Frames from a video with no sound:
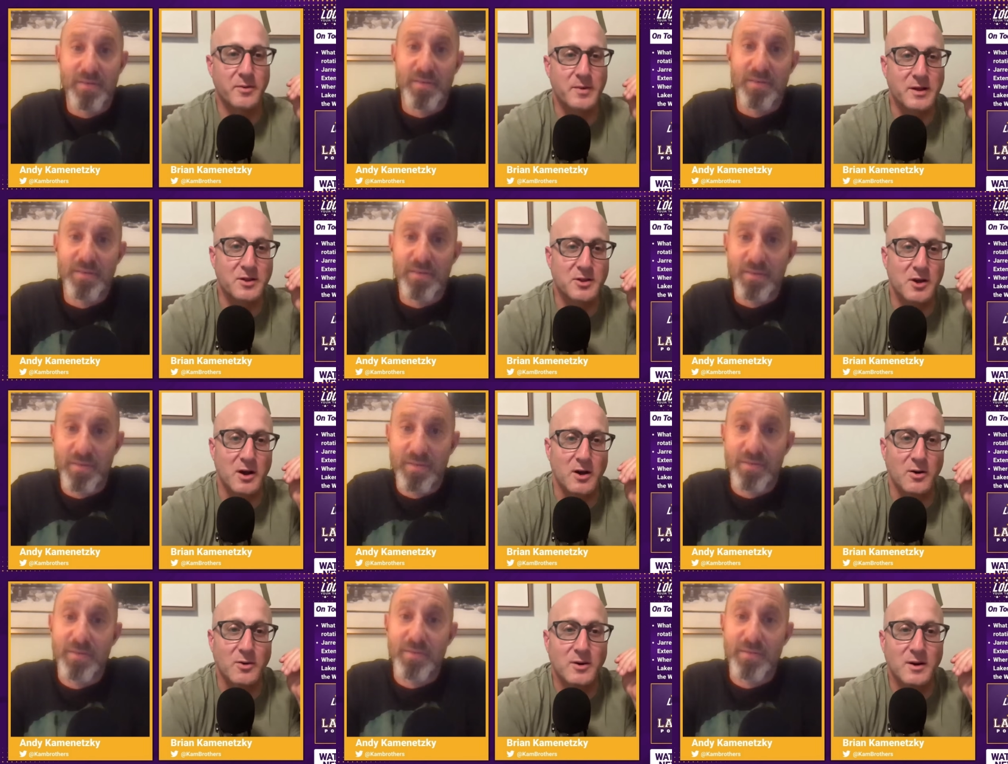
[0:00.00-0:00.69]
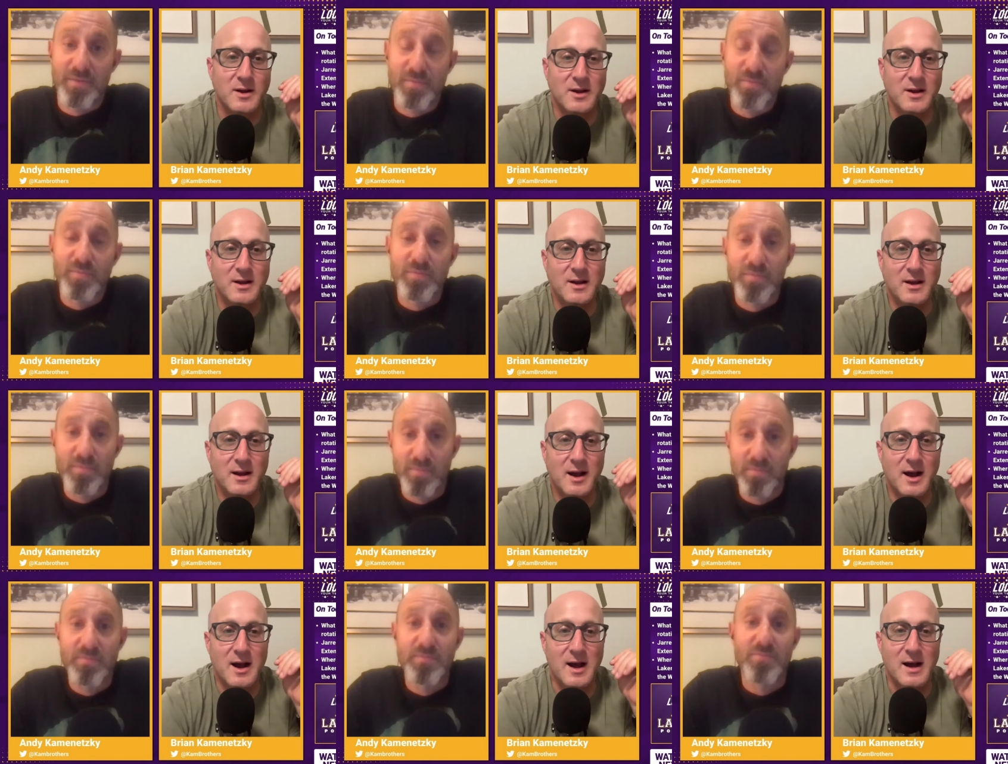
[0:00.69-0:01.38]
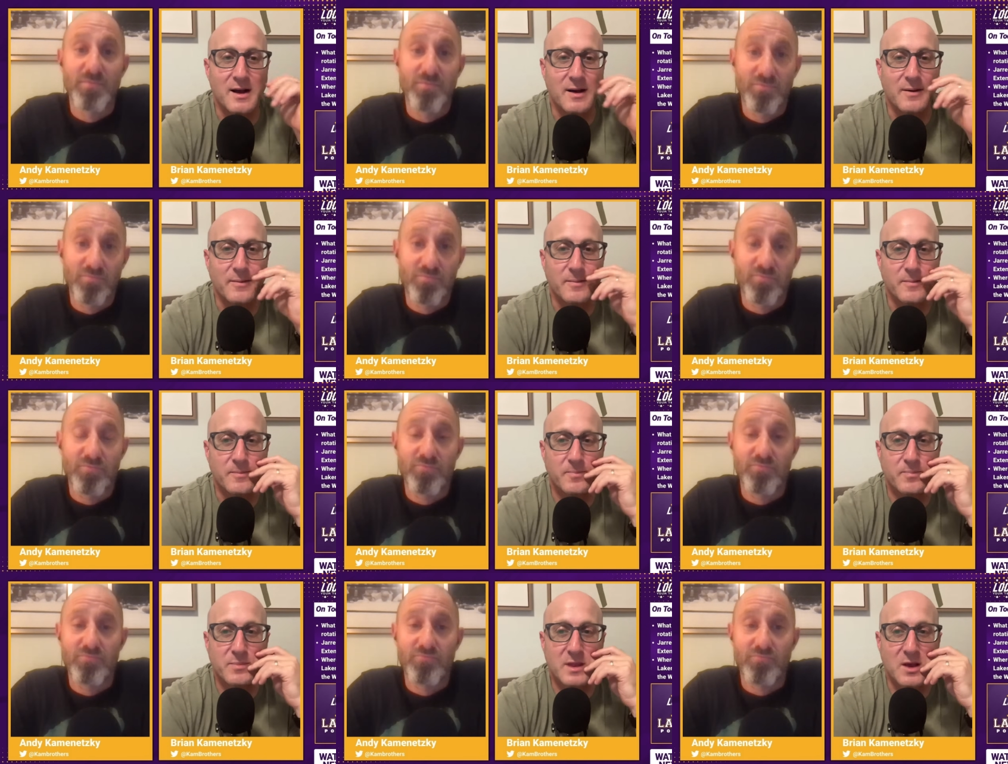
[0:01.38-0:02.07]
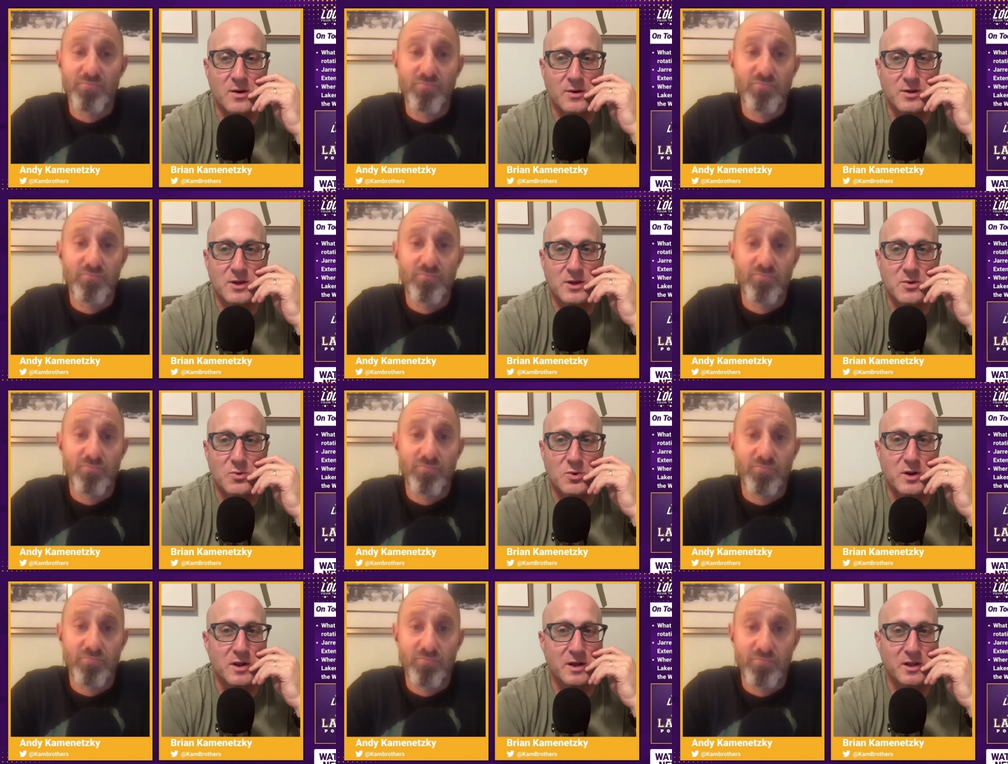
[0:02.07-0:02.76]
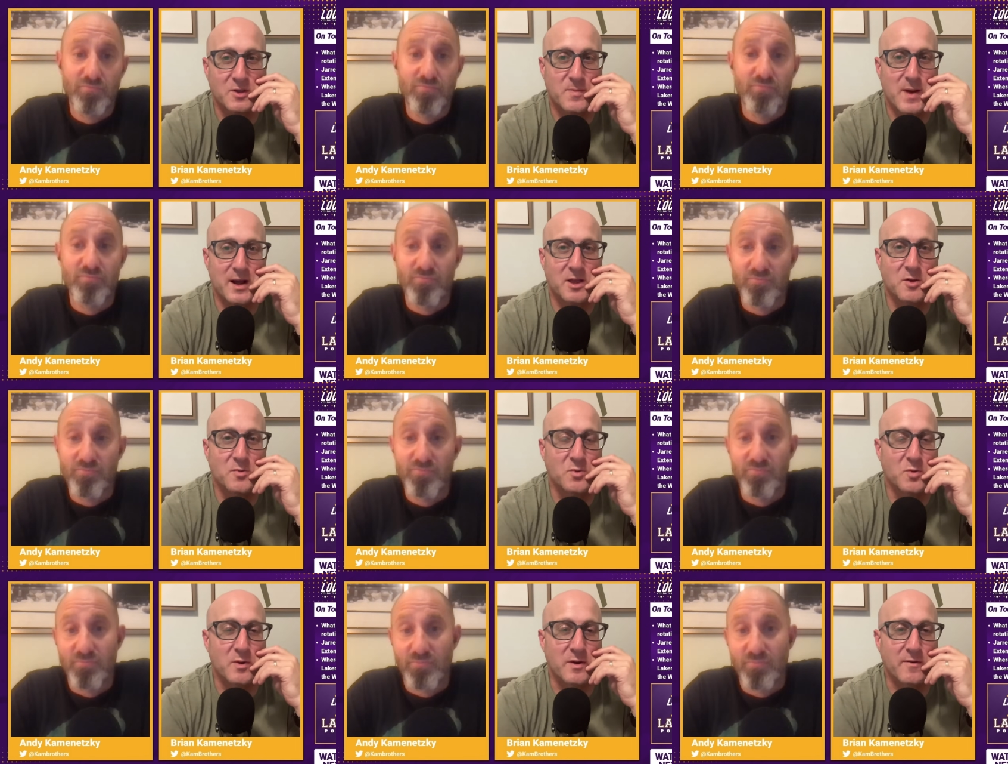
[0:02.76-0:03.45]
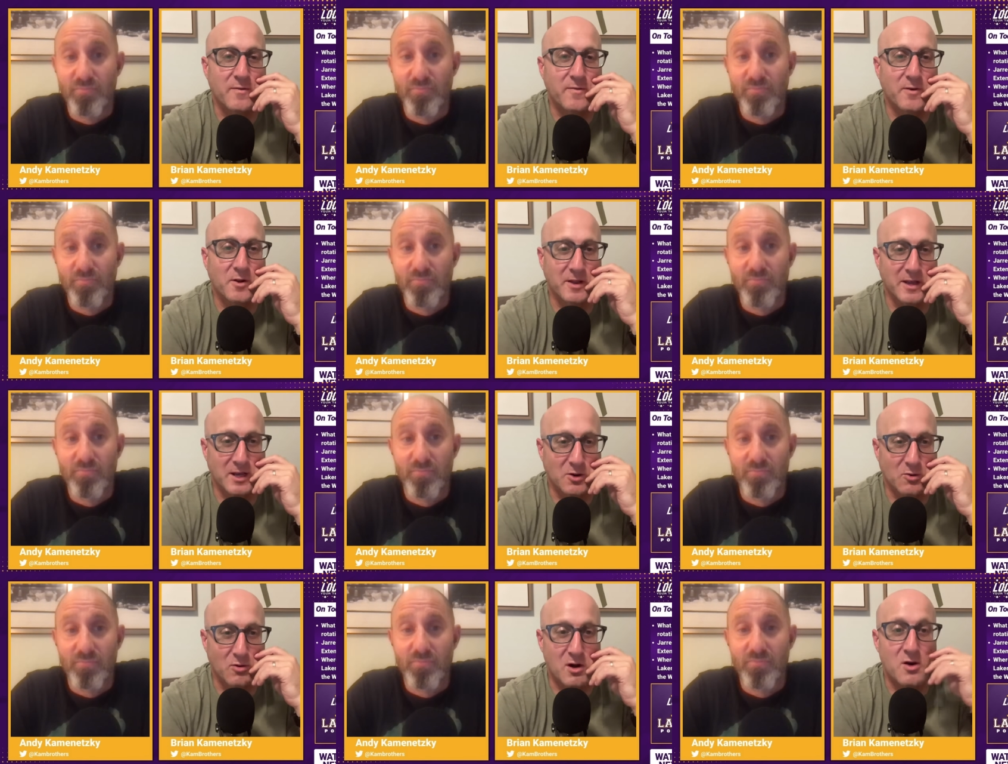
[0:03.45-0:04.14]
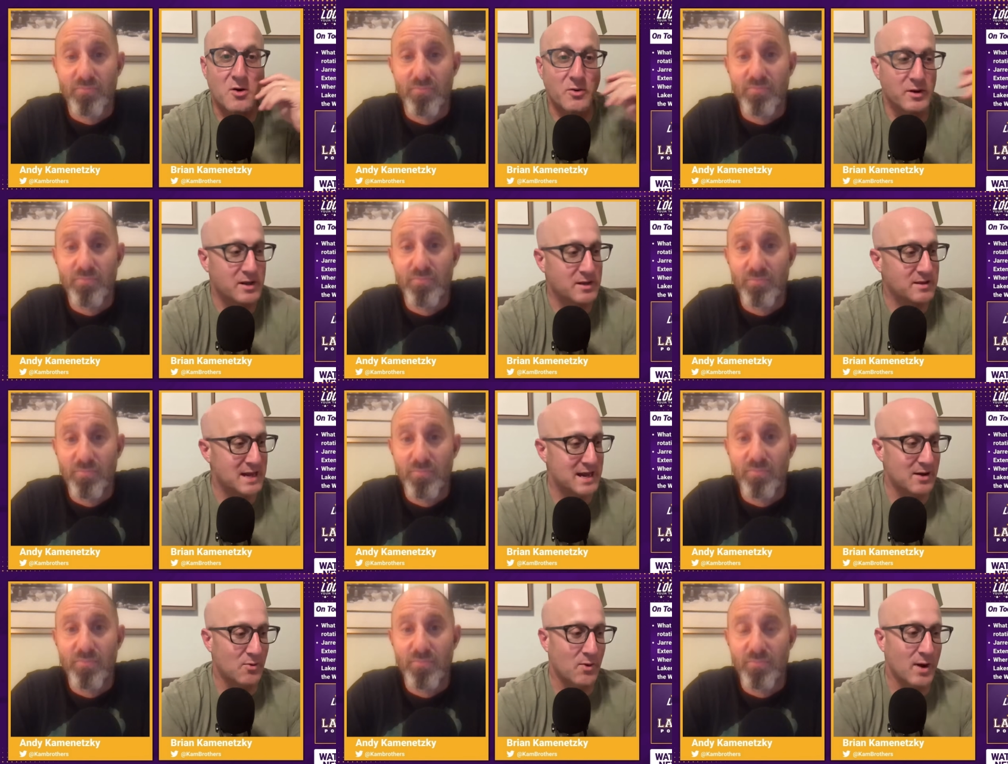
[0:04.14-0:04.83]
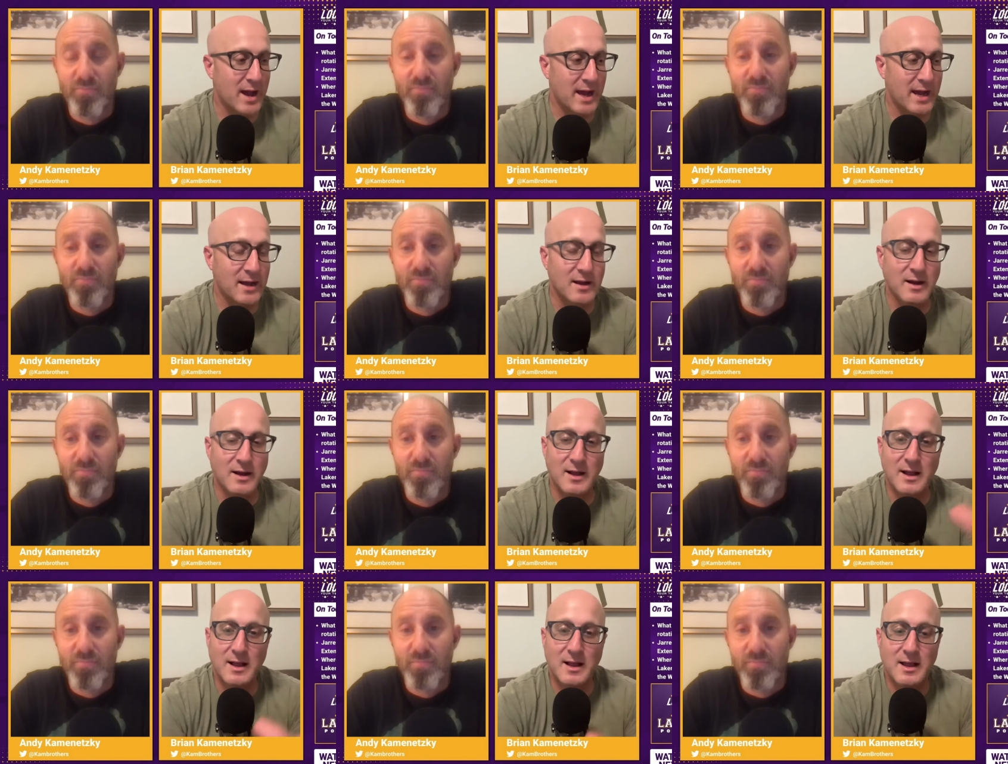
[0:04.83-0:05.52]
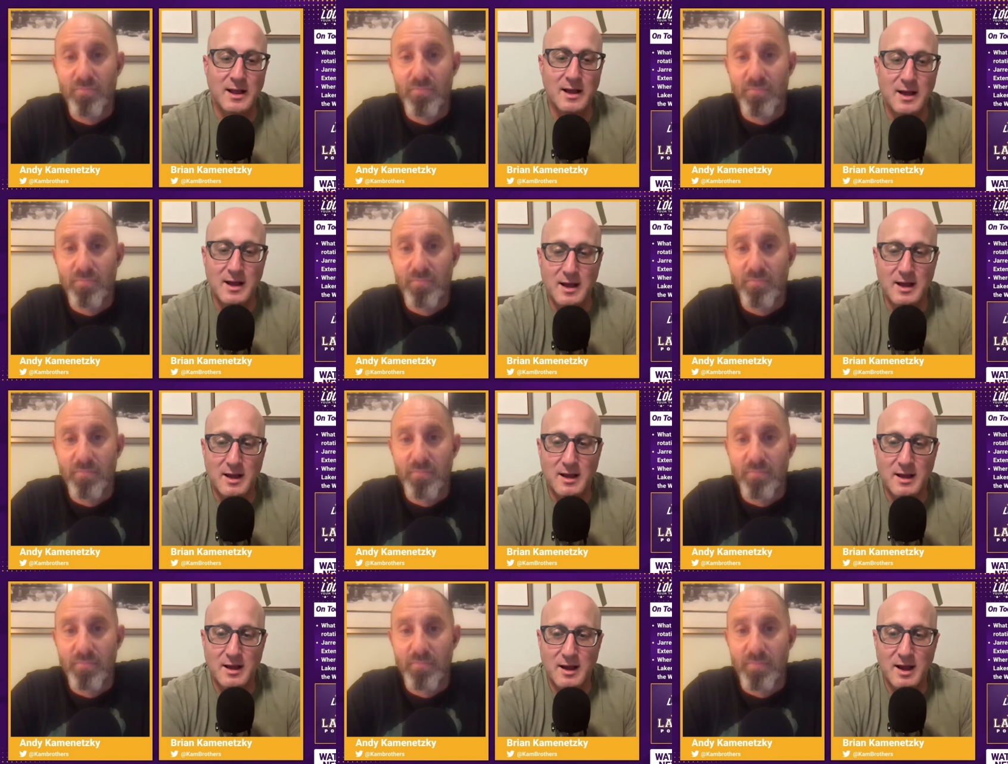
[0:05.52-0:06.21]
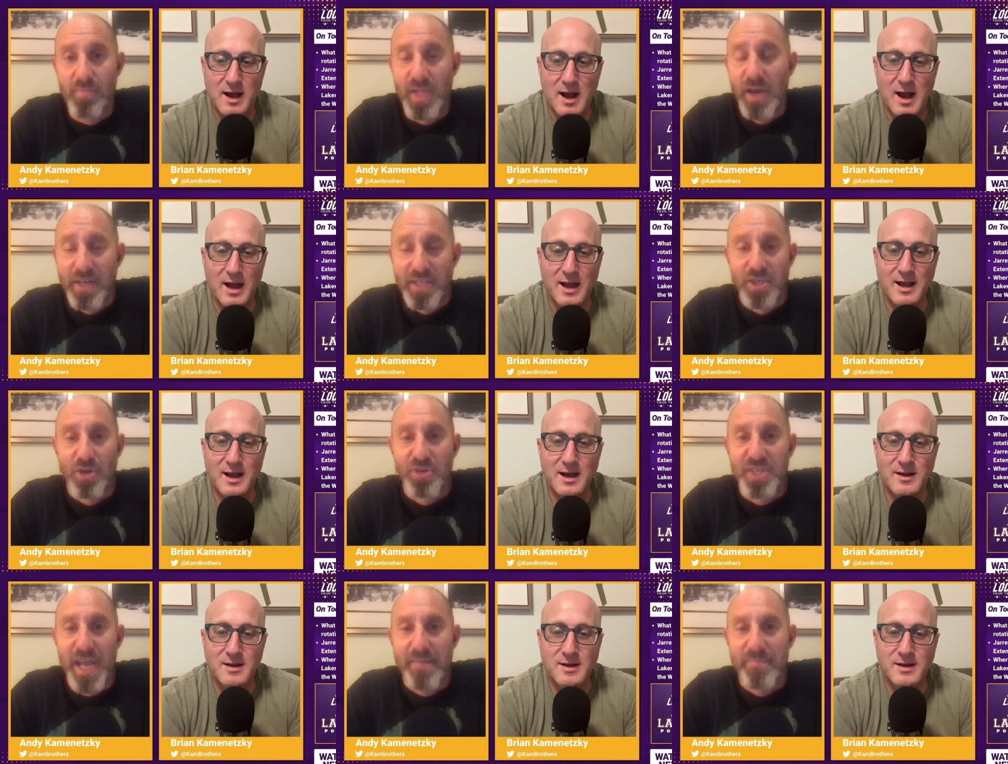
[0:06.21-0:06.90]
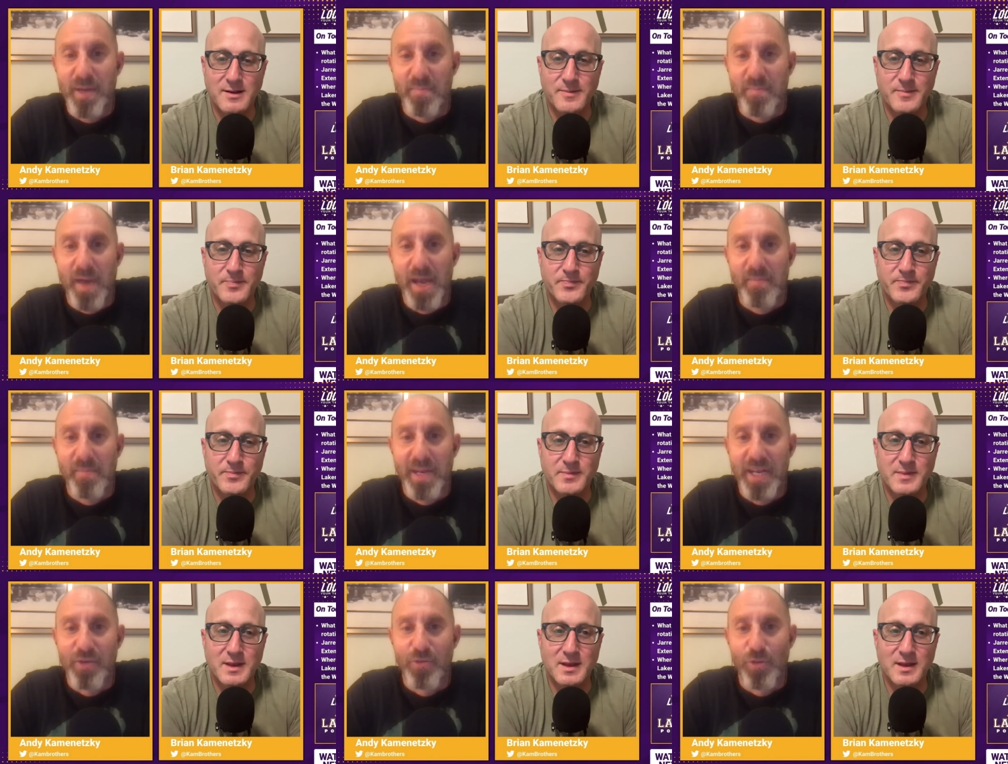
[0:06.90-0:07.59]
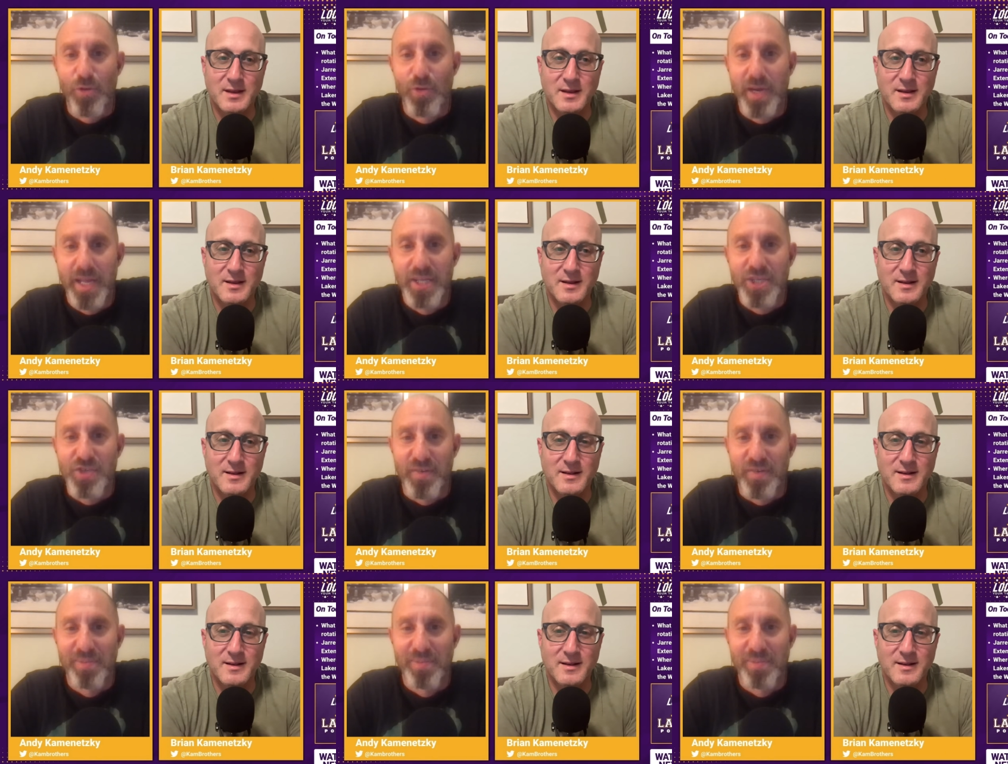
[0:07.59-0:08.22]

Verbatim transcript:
Speaker 1: I mean, so um, you know, you wouldn't expect him to be fully grown in that way. No, I, I told Dave McMenamin he grew an inch from